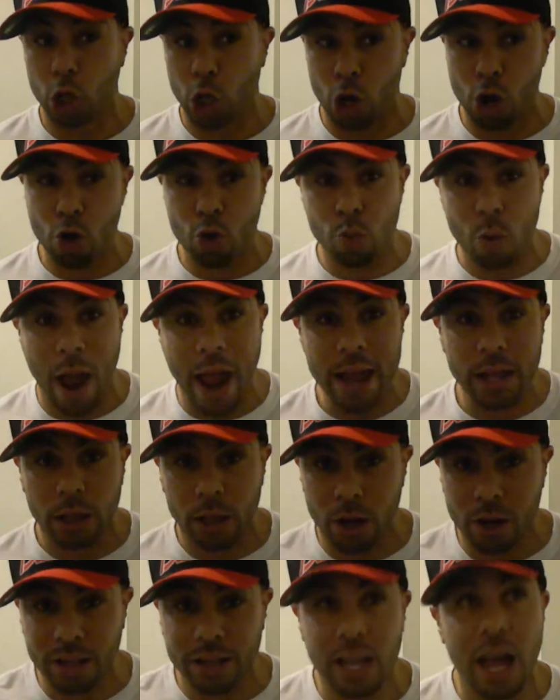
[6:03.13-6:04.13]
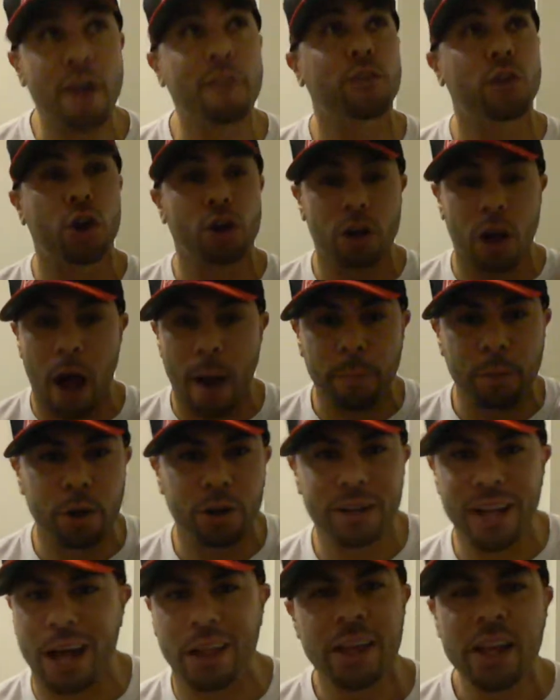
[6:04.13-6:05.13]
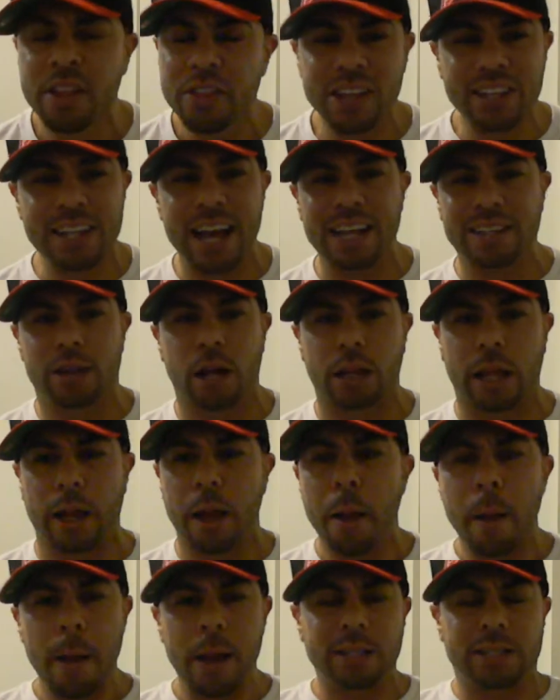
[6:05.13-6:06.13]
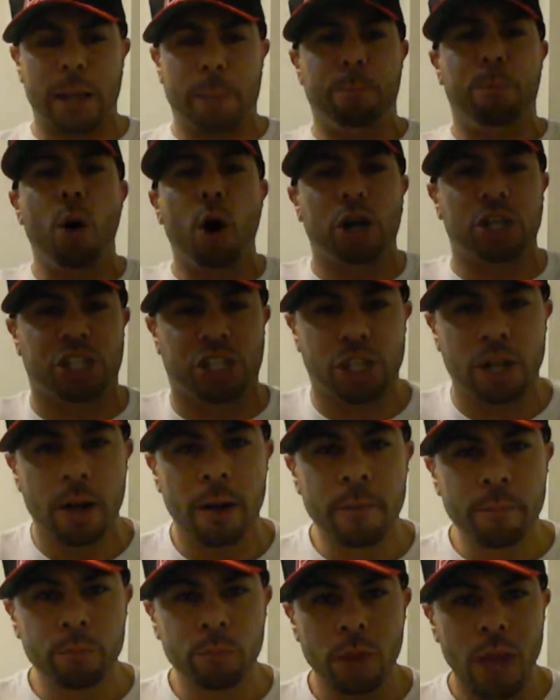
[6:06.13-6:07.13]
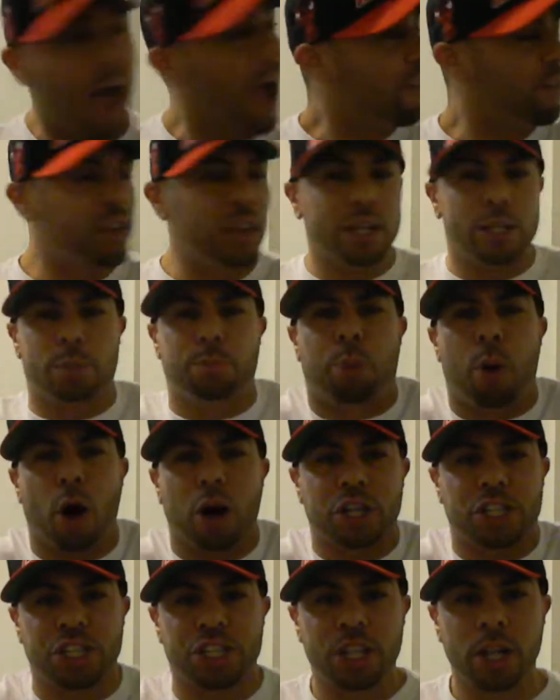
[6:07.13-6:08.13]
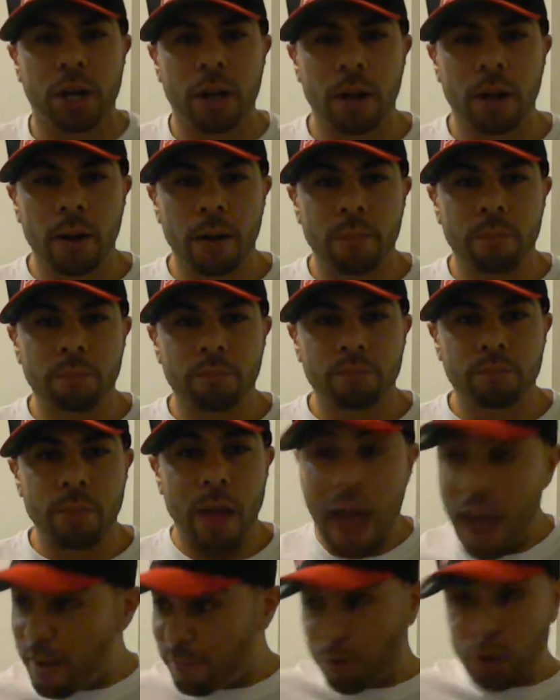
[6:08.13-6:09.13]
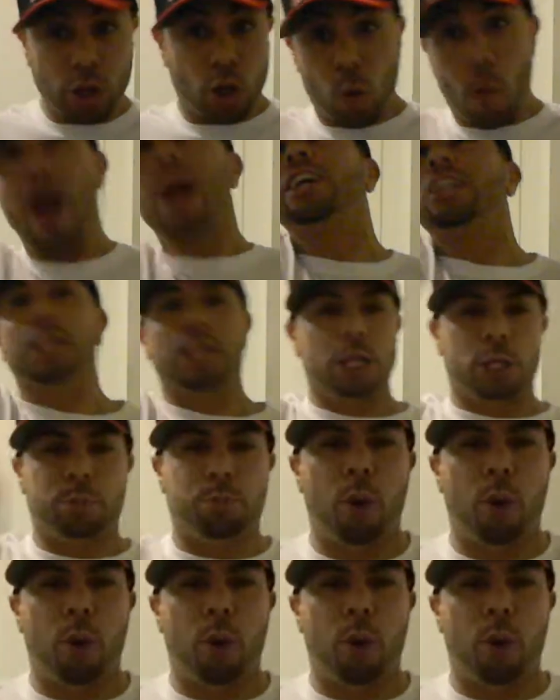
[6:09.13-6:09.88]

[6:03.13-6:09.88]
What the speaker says: Learn right, learn left, learn up, learn down. These guys go like, it's like push. Everything's push. Every direction is